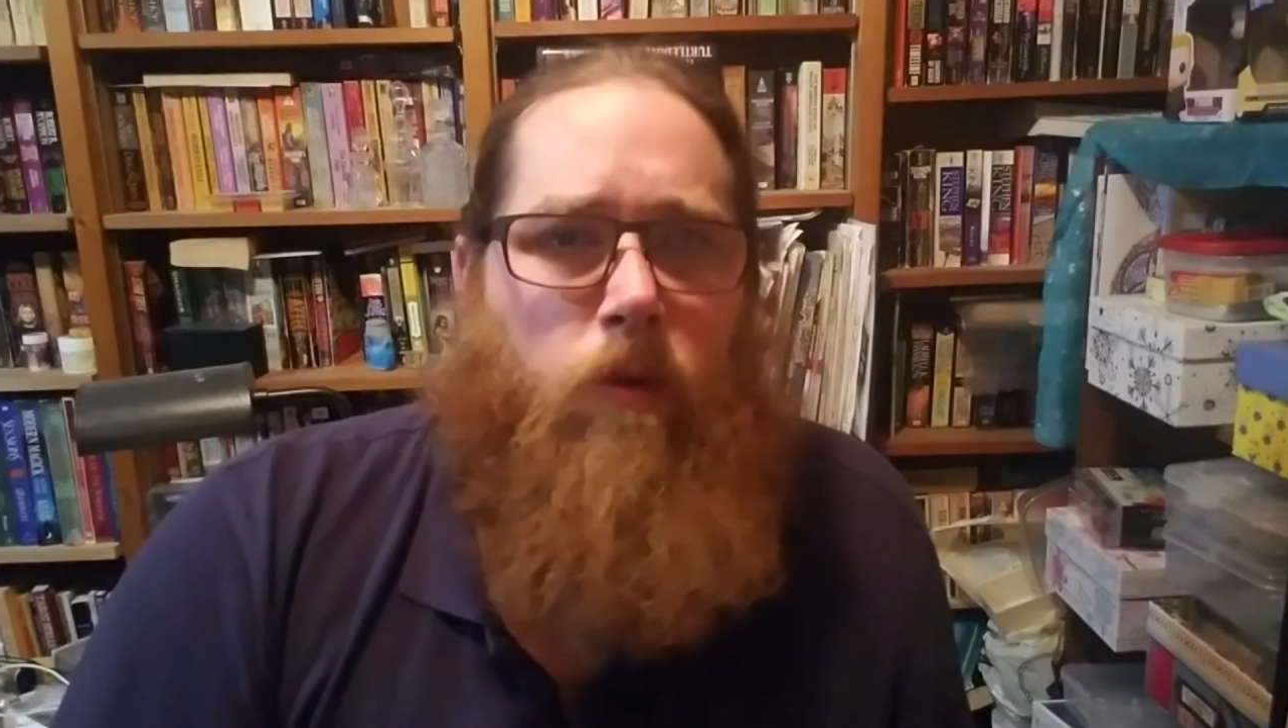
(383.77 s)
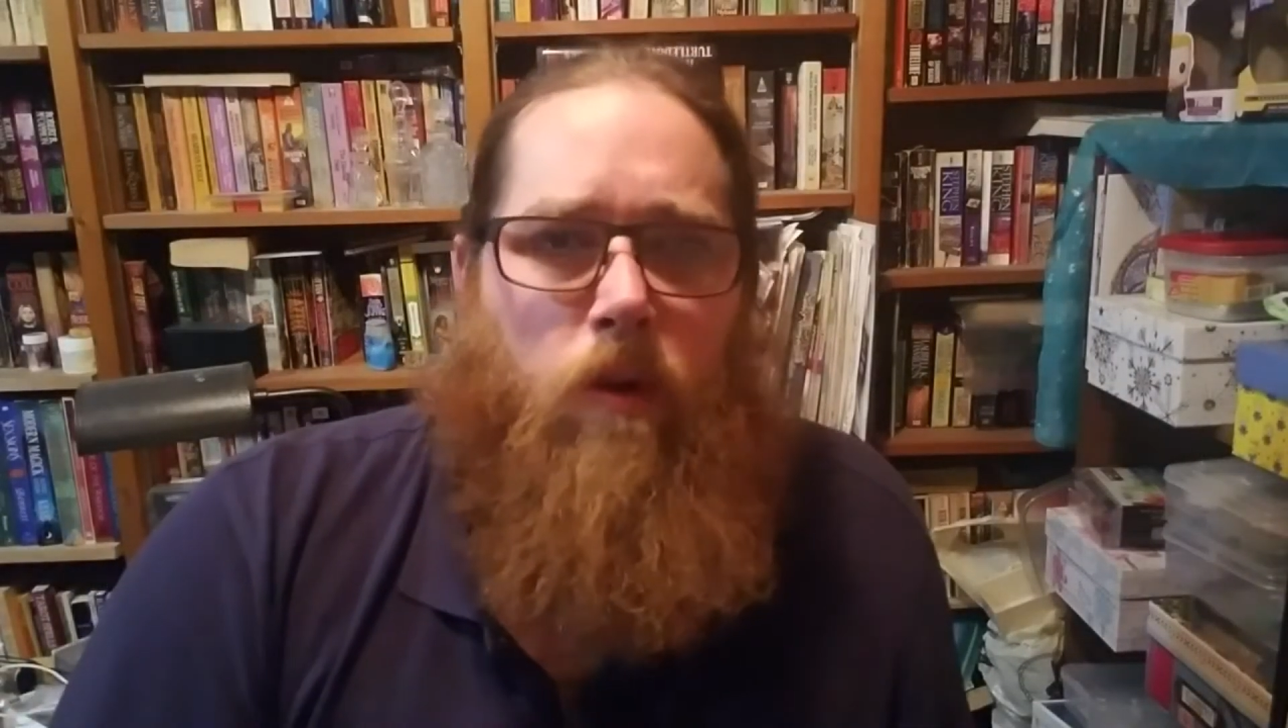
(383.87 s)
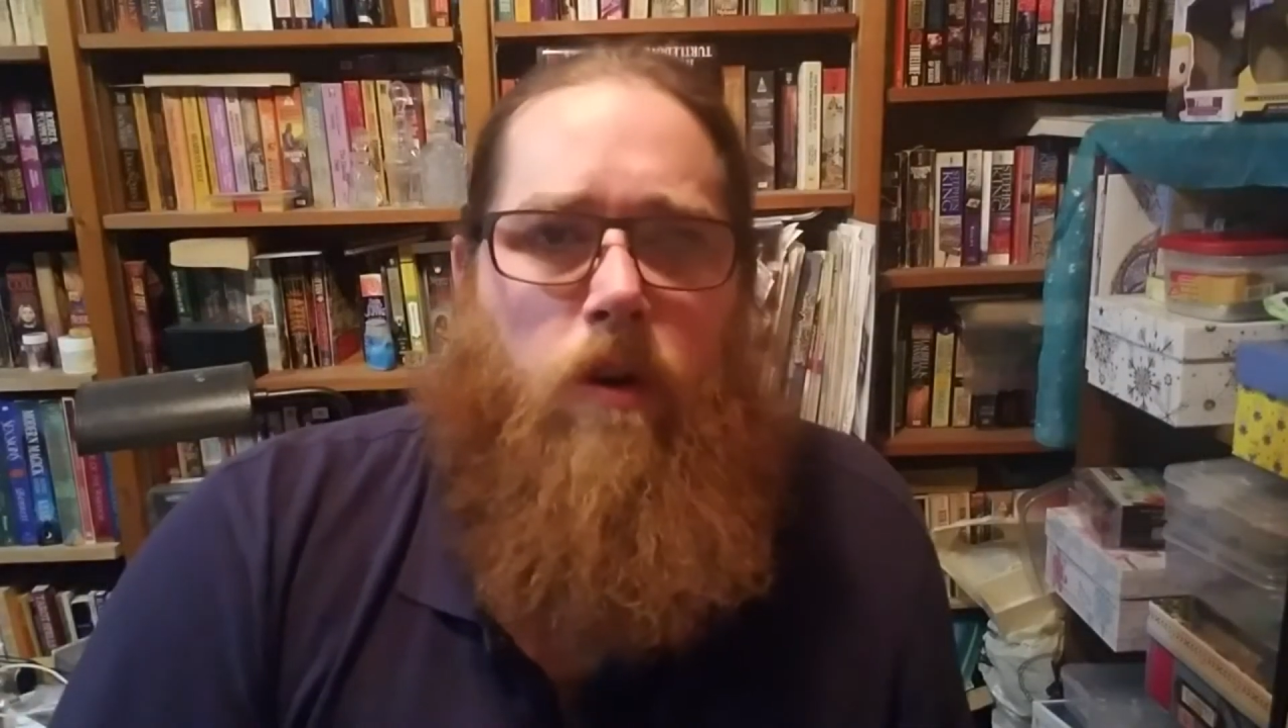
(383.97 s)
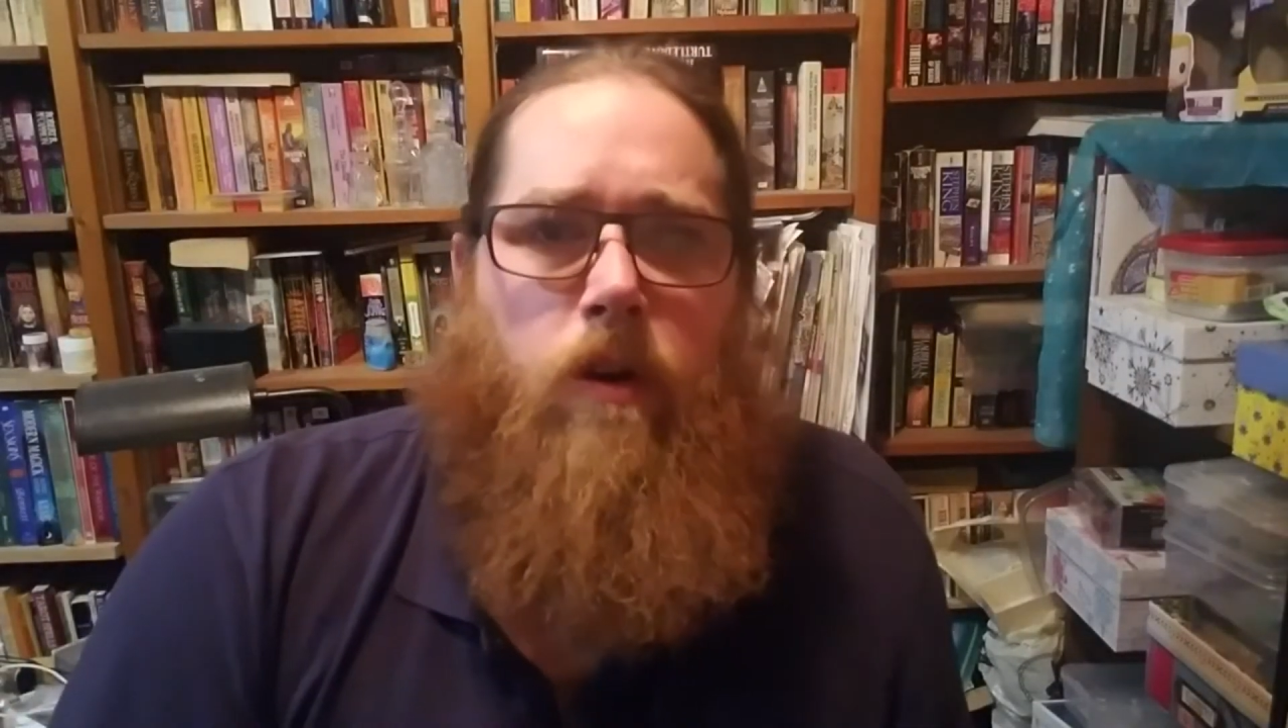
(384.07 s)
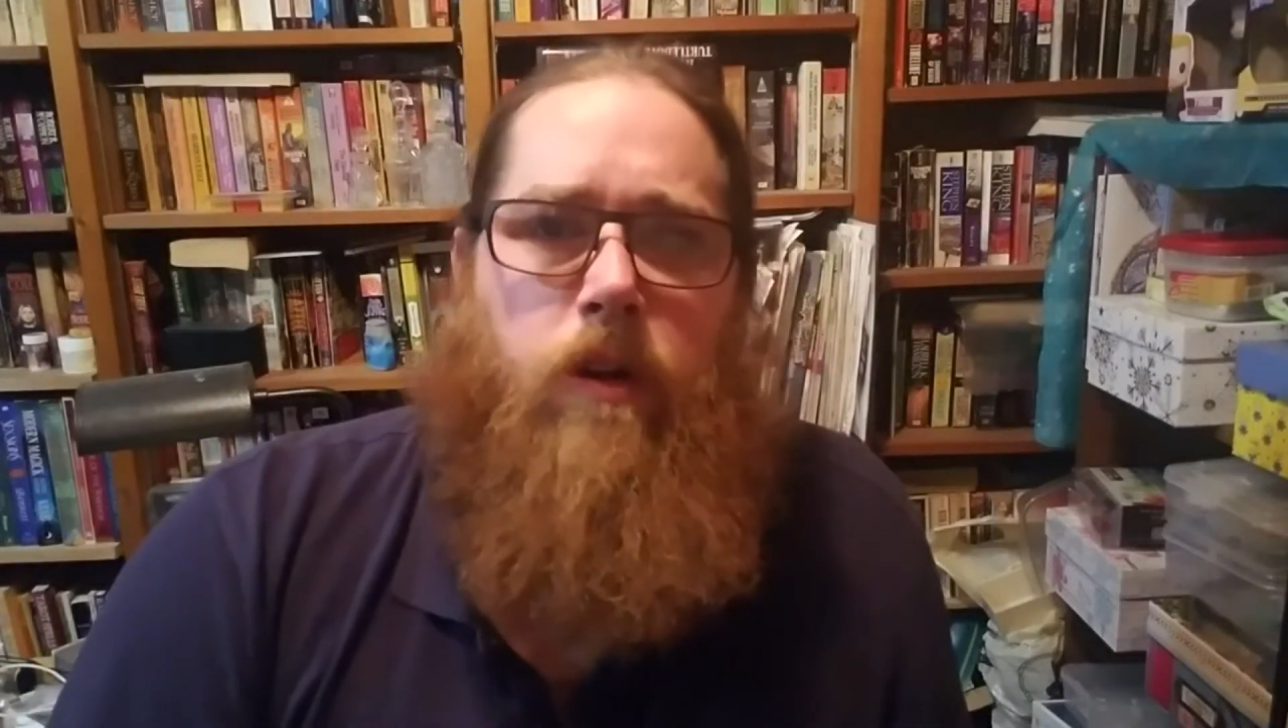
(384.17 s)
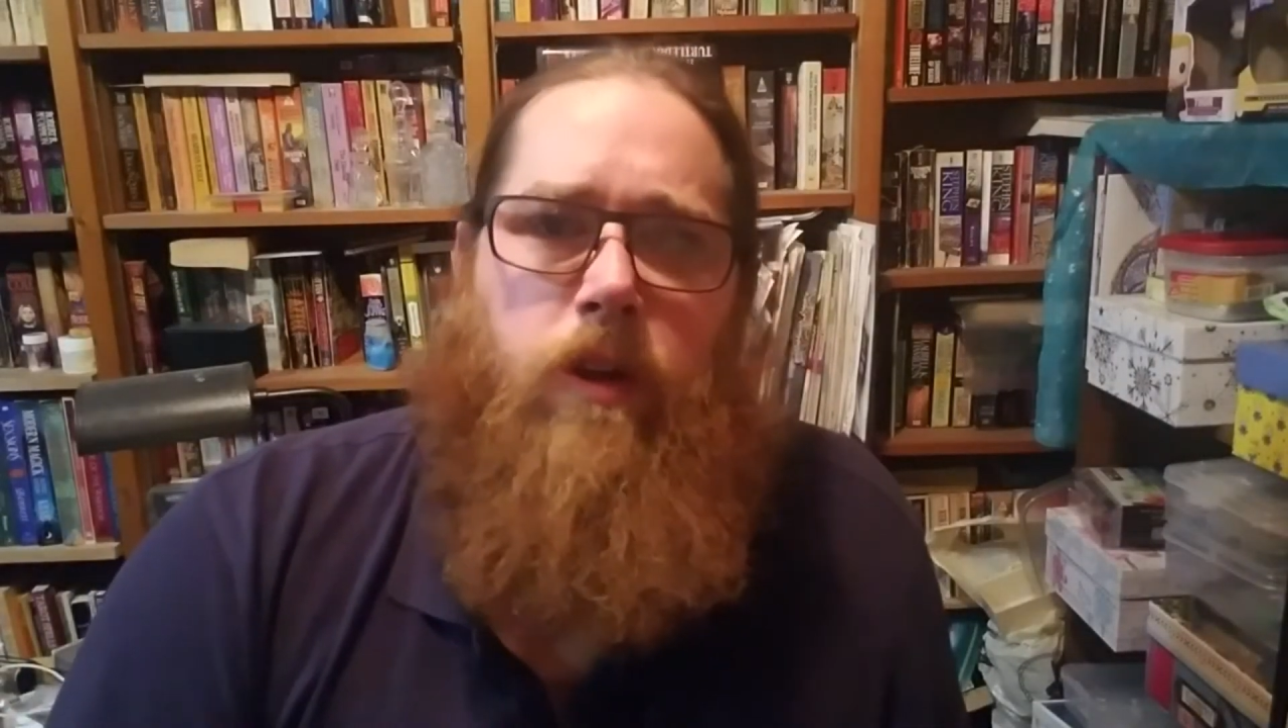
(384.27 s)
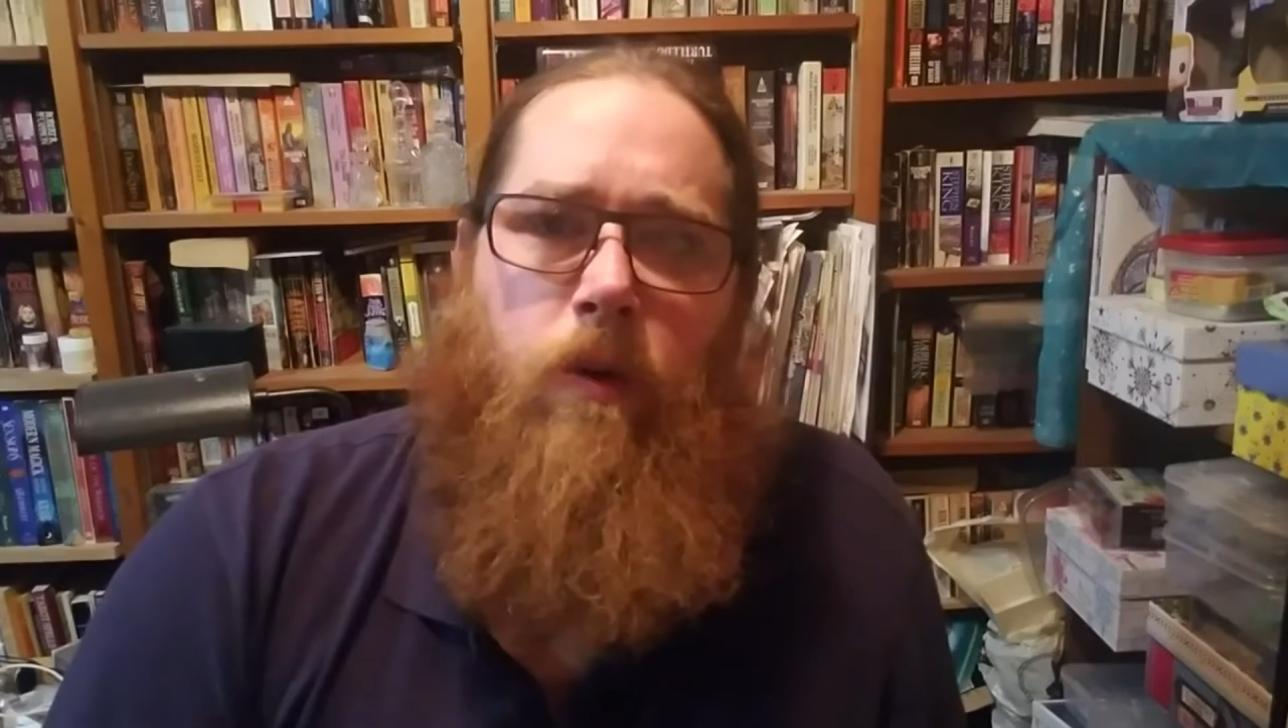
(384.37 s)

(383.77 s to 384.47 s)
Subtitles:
long,